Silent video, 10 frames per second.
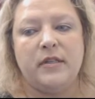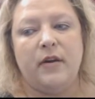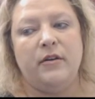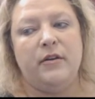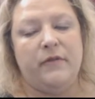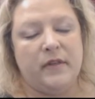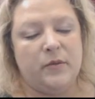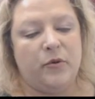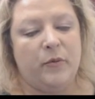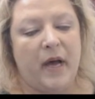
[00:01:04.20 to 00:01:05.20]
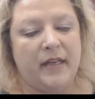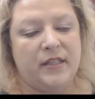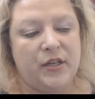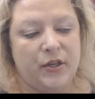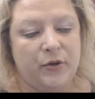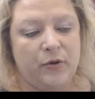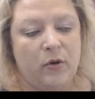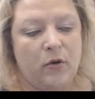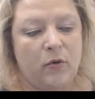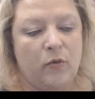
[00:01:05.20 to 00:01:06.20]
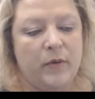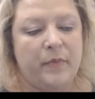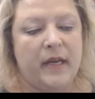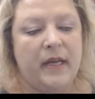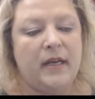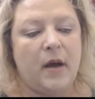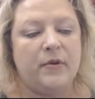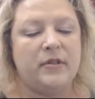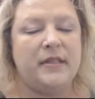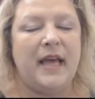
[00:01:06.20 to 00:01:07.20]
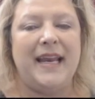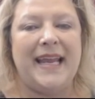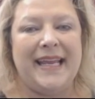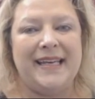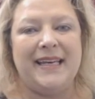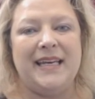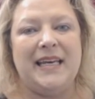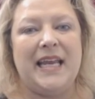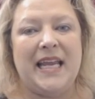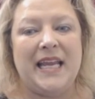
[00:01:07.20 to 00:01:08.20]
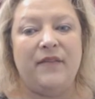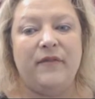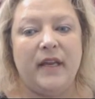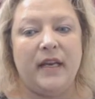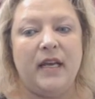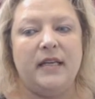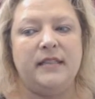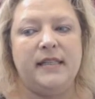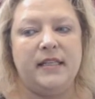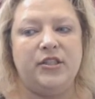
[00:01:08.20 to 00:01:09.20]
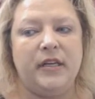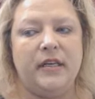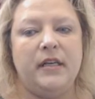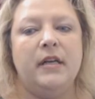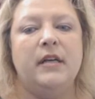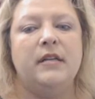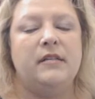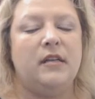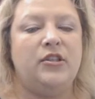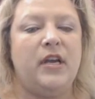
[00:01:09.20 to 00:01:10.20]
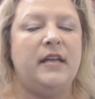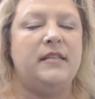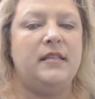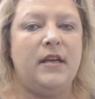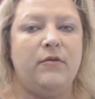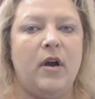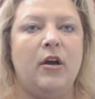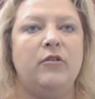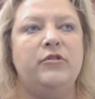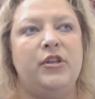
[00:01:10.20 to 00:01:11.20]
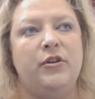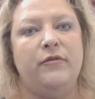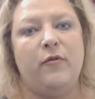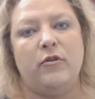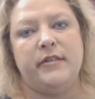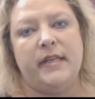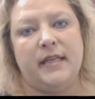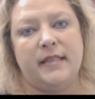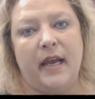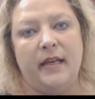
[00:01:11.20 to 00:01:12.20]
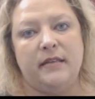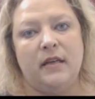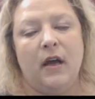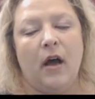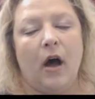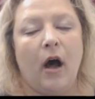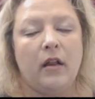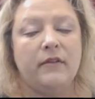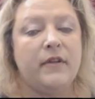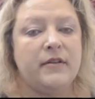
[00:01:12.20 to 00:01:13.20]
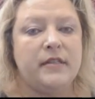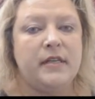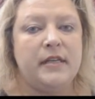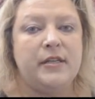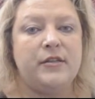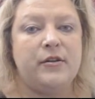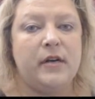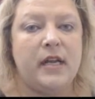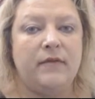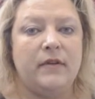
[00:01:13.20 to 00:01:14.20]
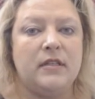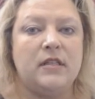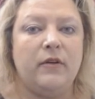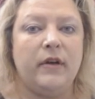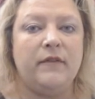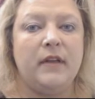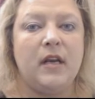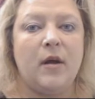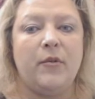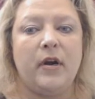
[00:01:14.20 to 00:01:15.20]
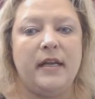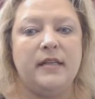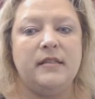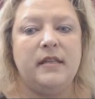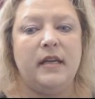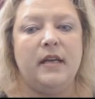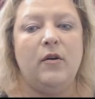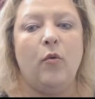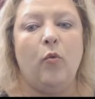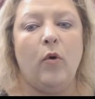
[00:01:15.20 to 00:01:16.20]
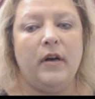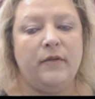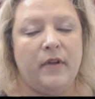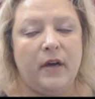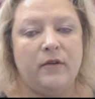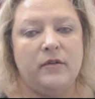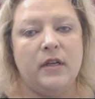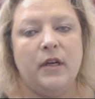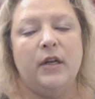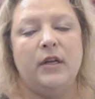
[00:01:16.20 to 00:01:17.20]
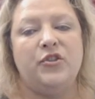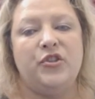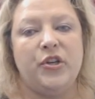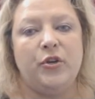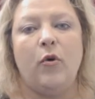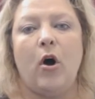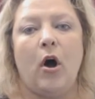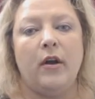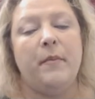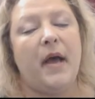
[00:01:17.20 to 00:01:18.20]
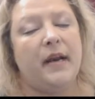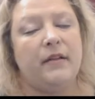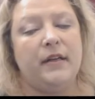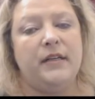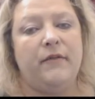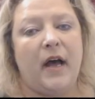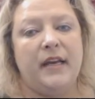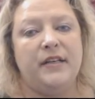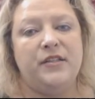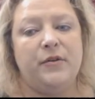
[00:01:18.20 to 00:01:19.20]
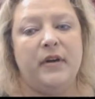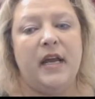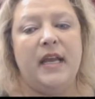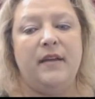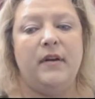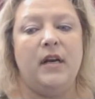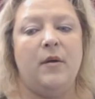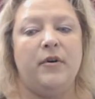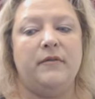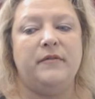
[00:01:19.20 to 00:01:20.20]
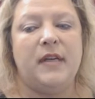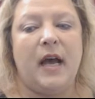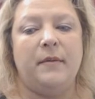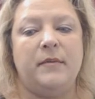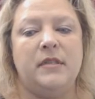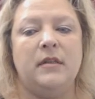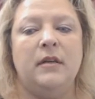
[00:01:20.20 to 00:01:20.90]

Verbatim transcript: that are divisible by 2 would be numbers that end in an even digit, such as 0, 2, 4, 6, 8. All of those digits are even, so if the number ends in one of those, 2 will automatically divide into it an even number of times.